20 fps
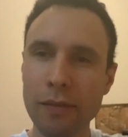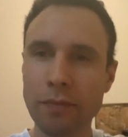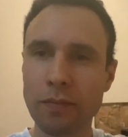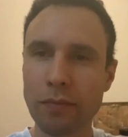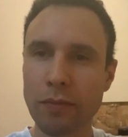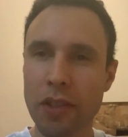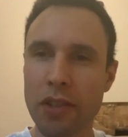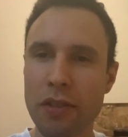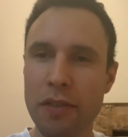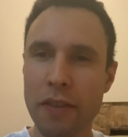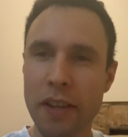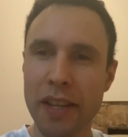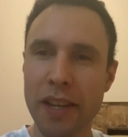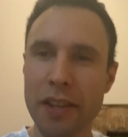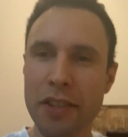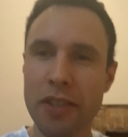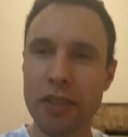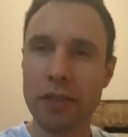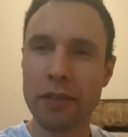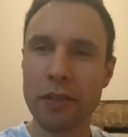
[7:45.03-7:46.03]
She was
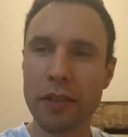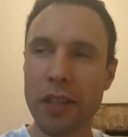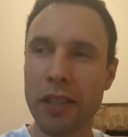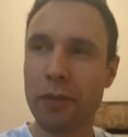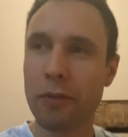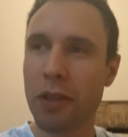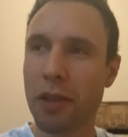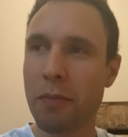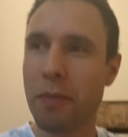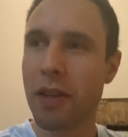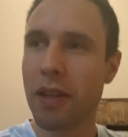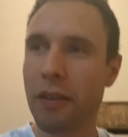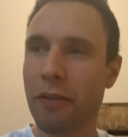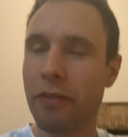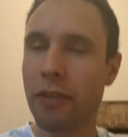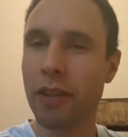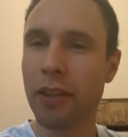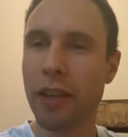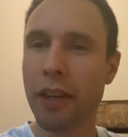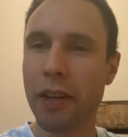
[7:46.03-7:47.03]
vacationing with me
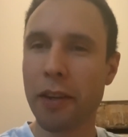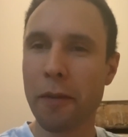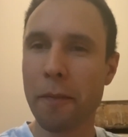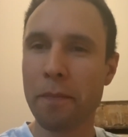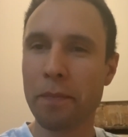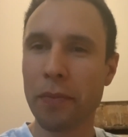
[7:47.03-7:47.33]
for like